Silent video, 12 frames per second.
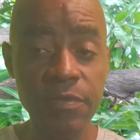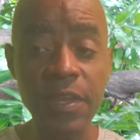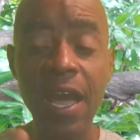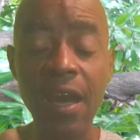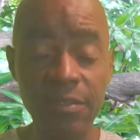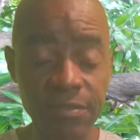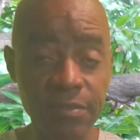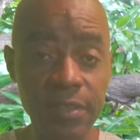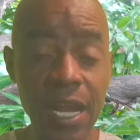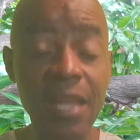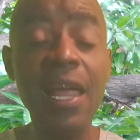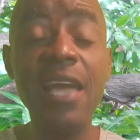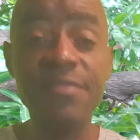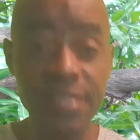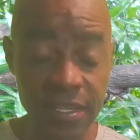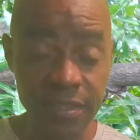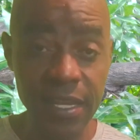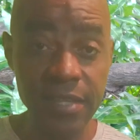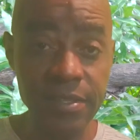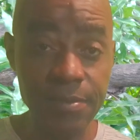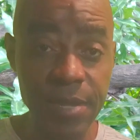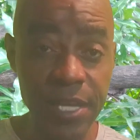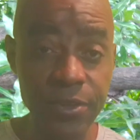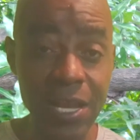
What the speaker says: to have. Because life sentence, me have